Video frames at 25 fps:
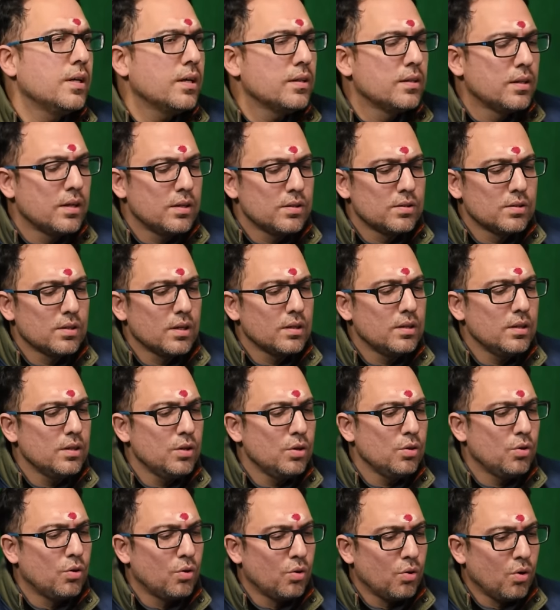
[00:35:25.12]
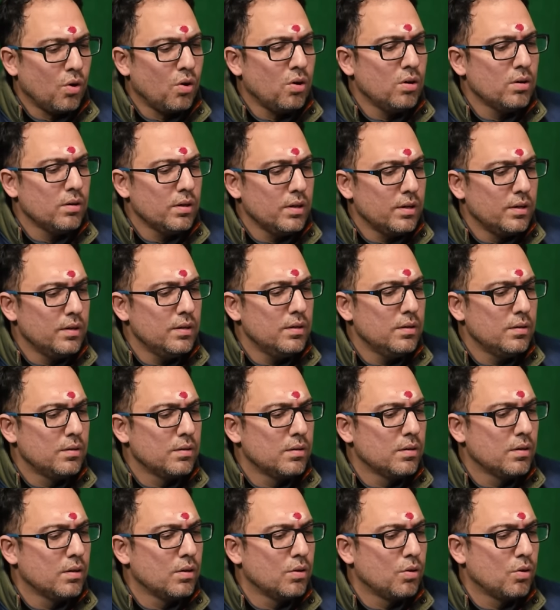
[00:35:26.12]
Yeah, there is nothing wrong in it.
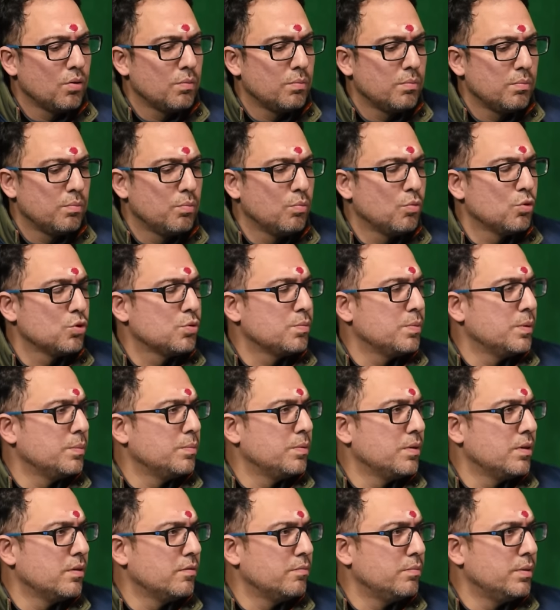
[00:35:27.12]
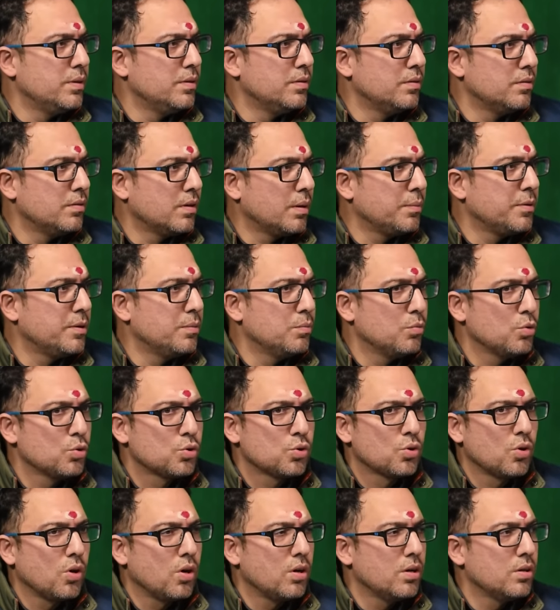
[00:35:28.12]
Most people have been, I mean,
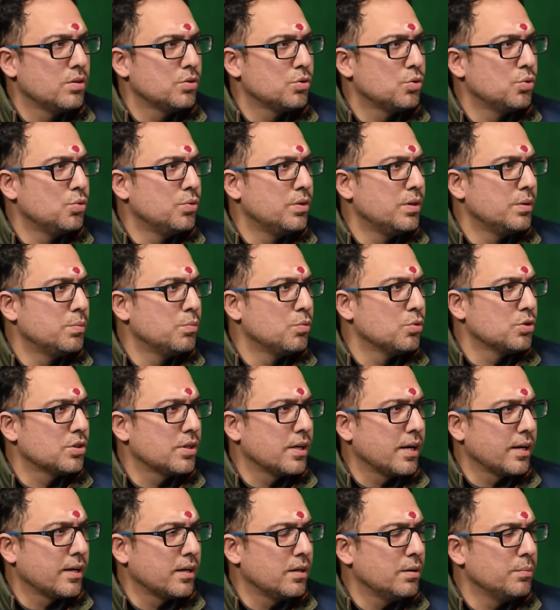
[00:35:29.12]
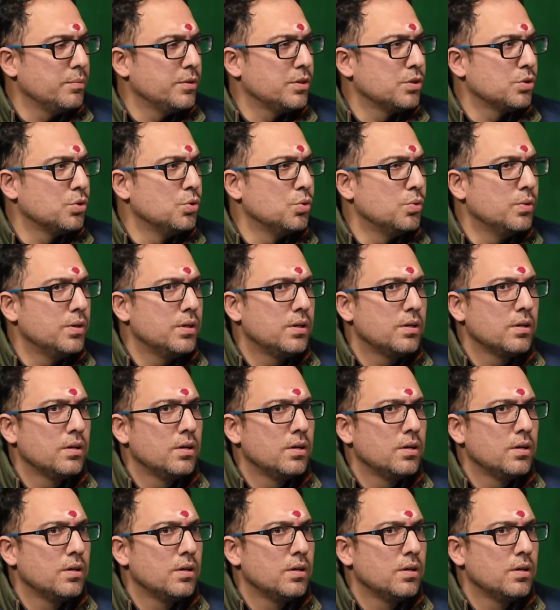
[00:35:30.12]
most scholars do it, most academics do it.